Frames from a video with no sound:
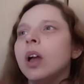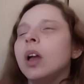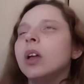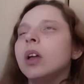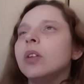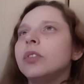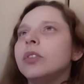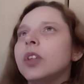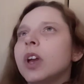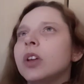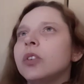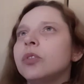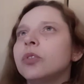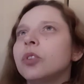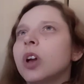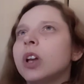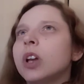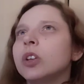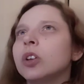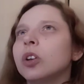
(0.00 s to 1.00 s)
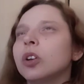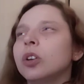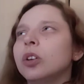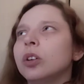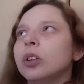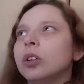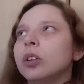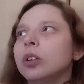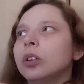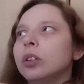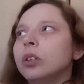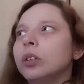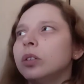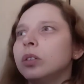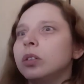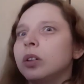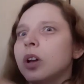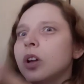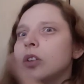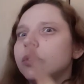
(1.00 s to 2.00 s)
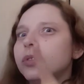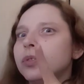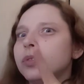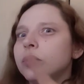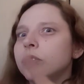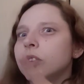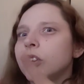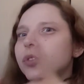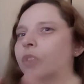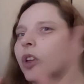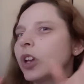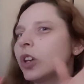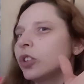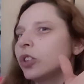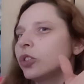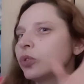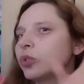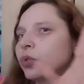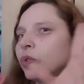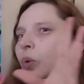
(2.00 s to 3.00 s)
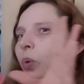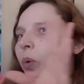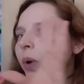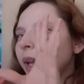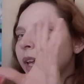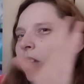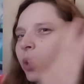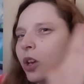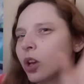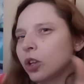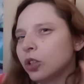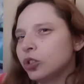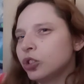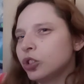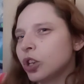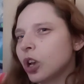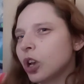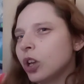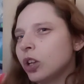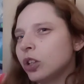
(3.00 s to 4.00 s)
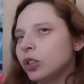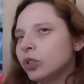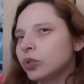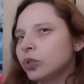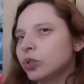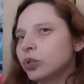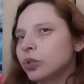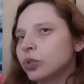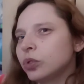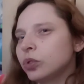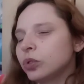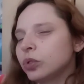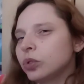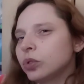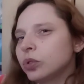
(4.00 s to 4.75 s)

there's like it's like a Quaker church,